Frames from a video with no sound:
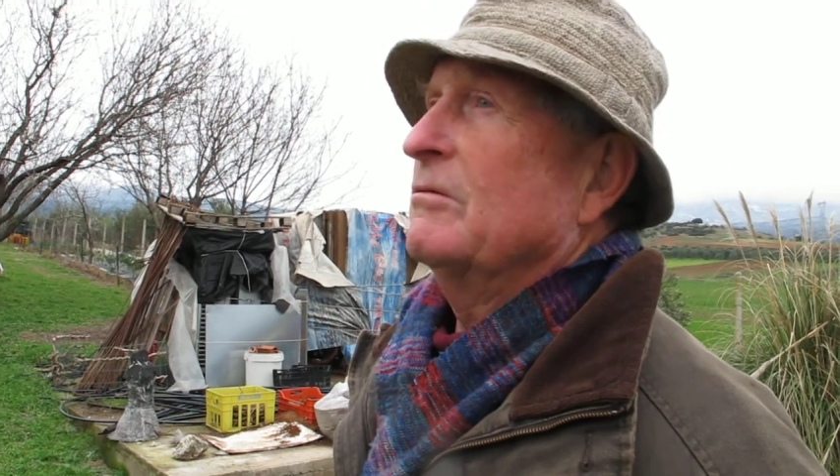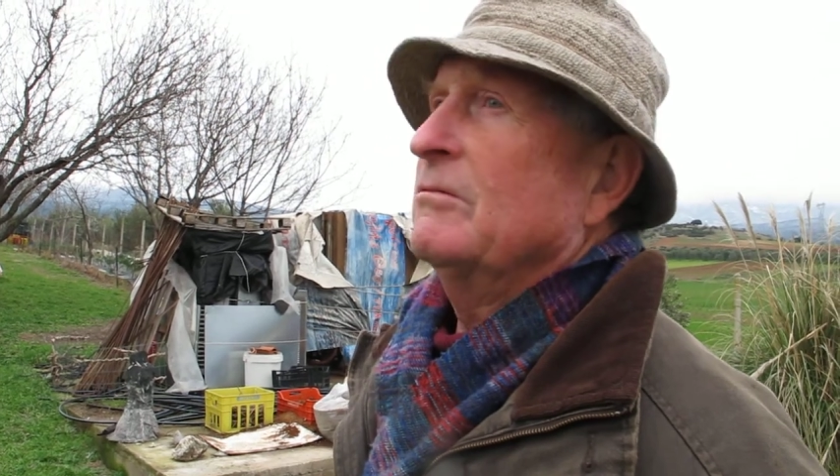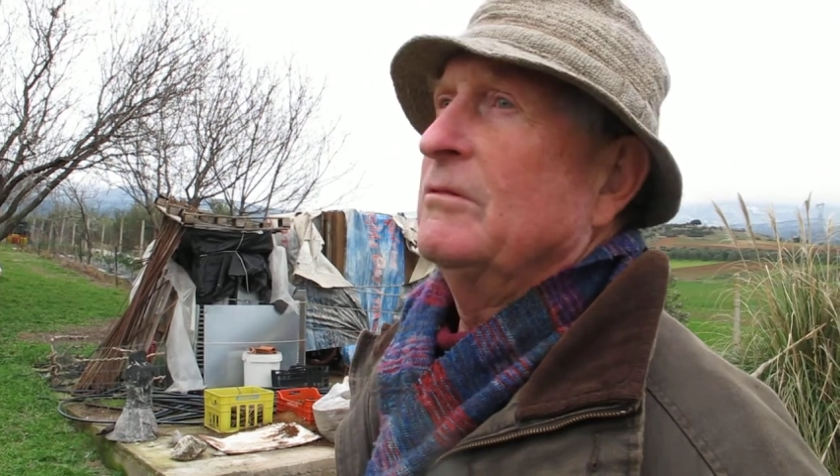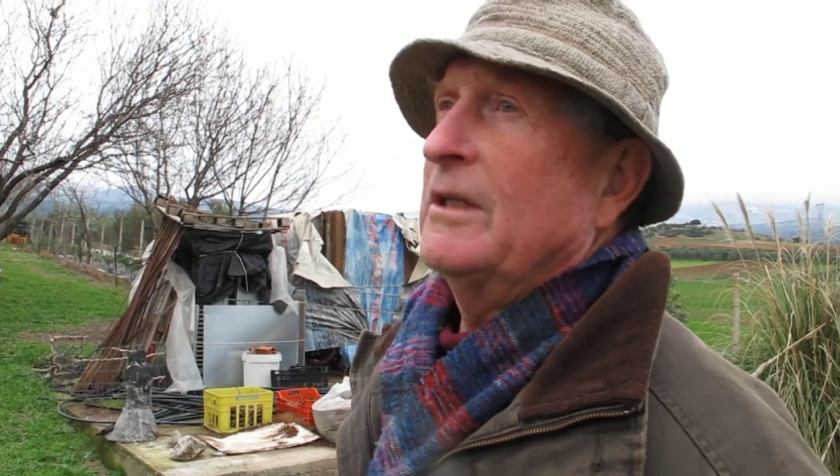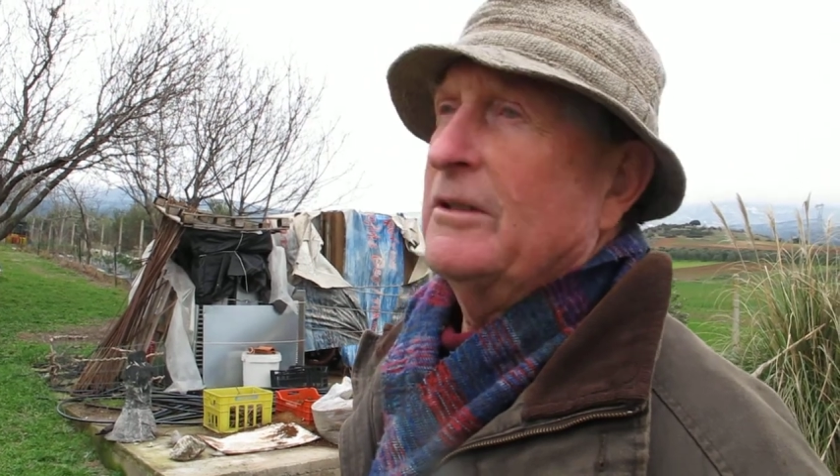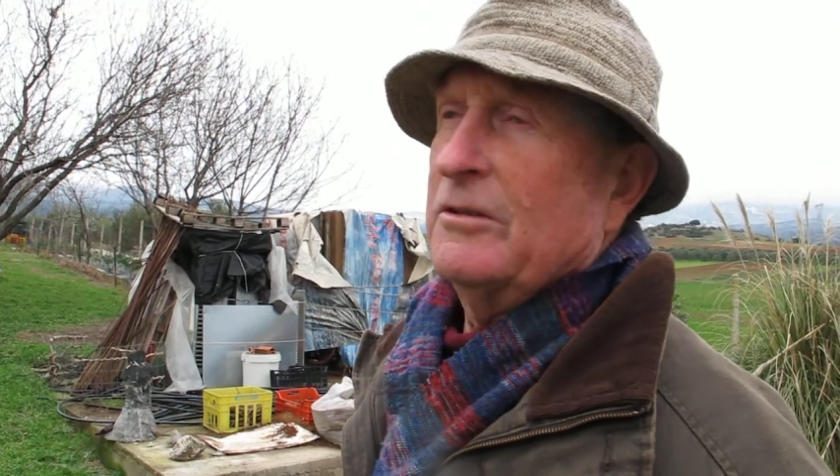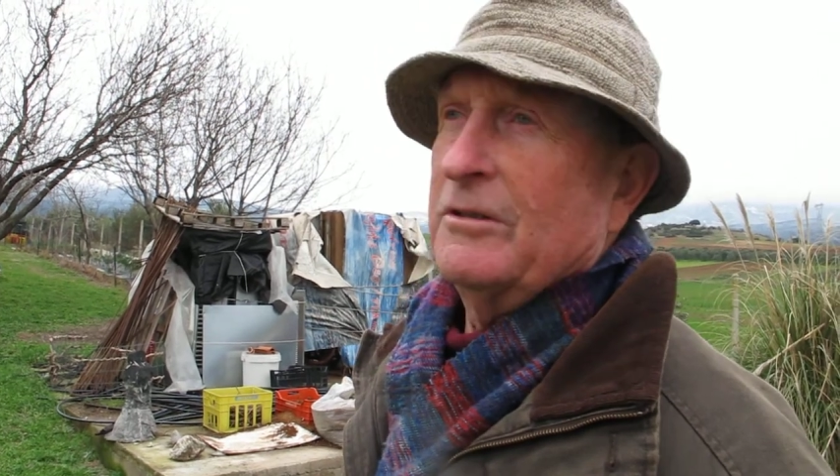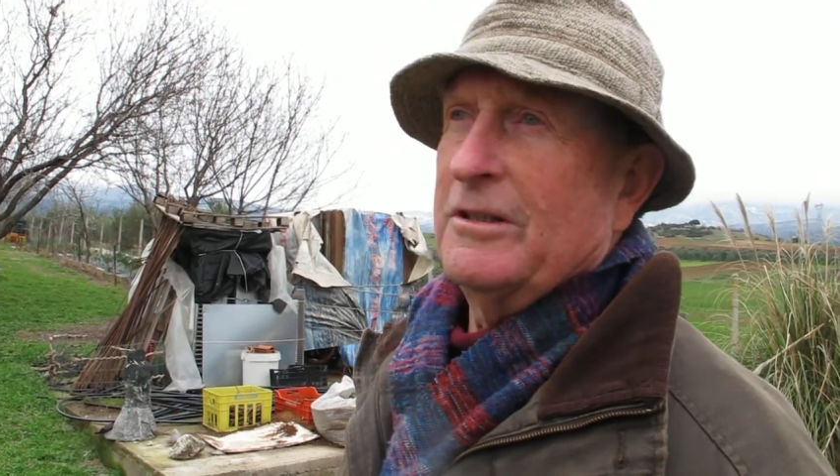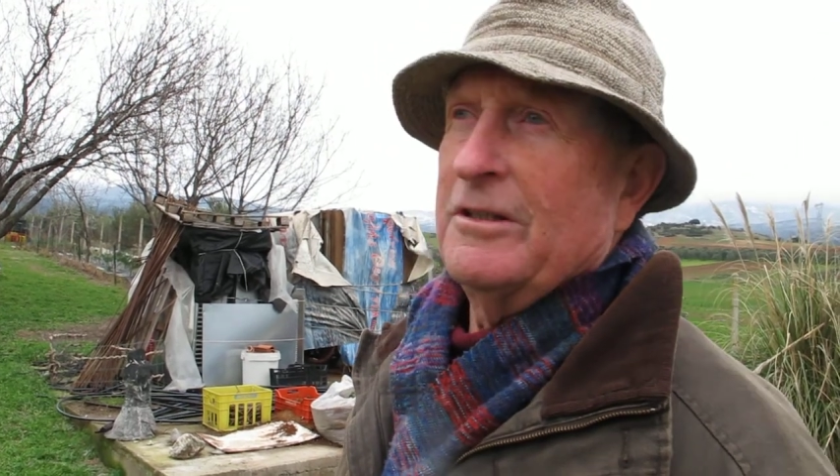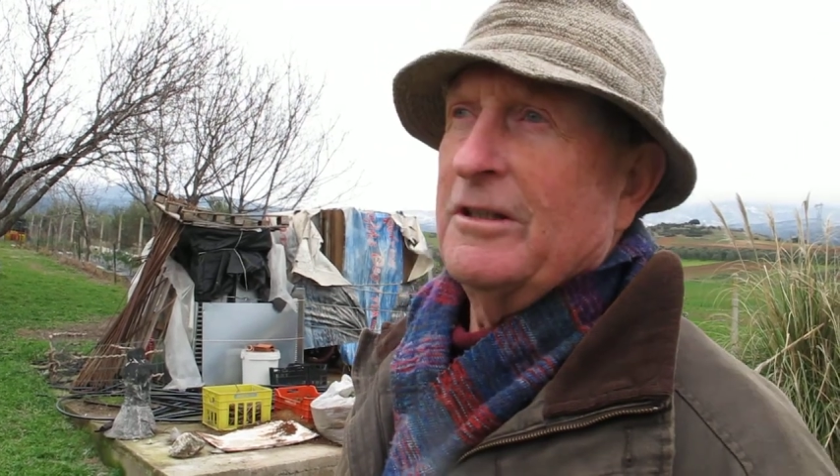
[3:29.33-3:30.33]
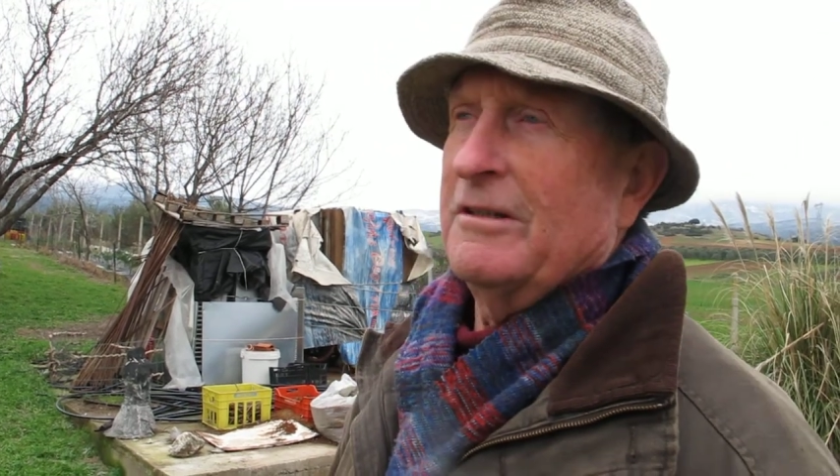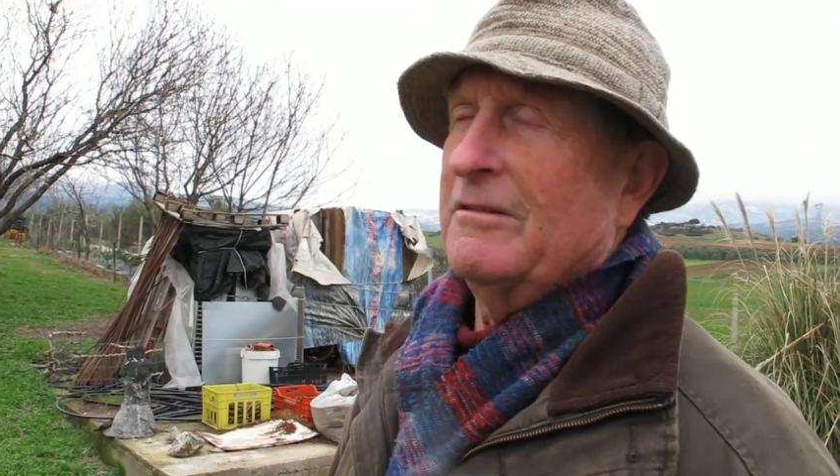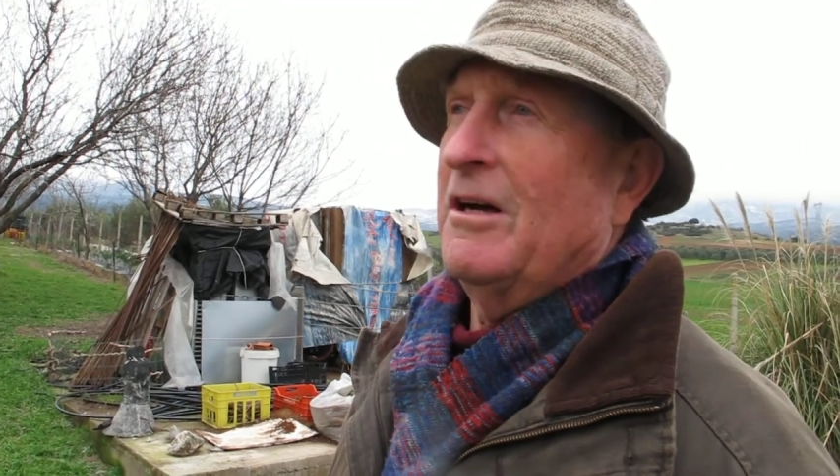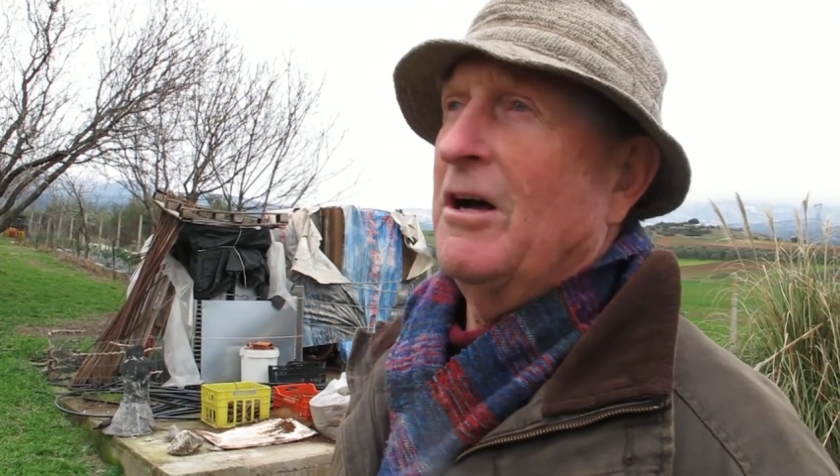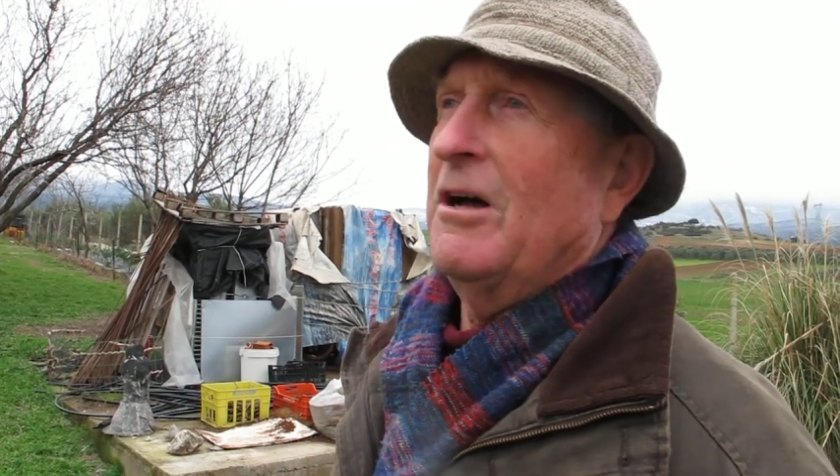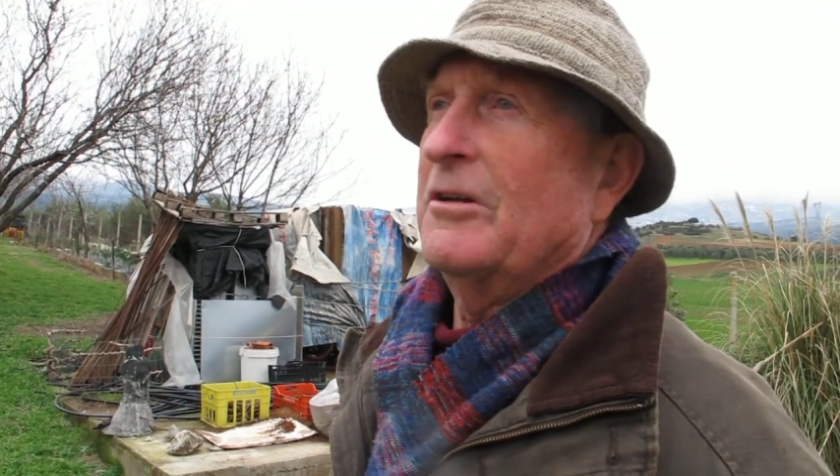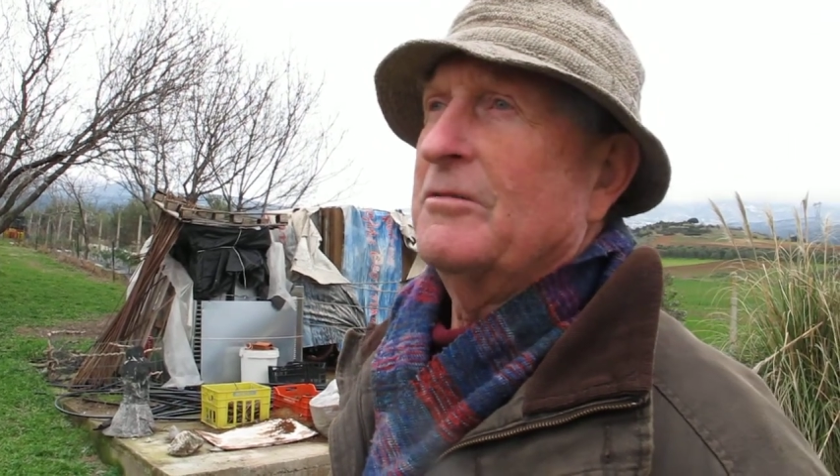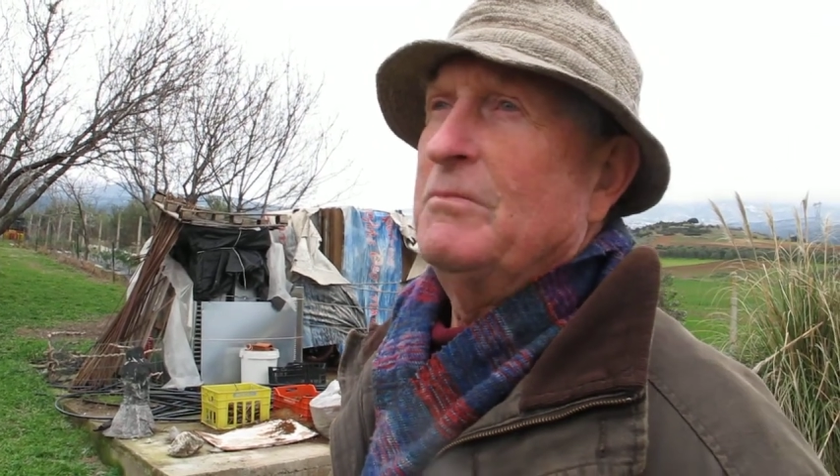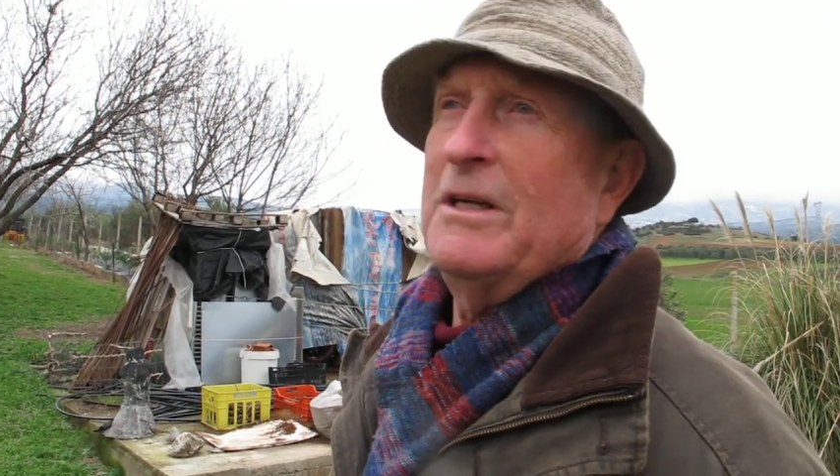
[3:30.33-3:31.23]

when you're in a hot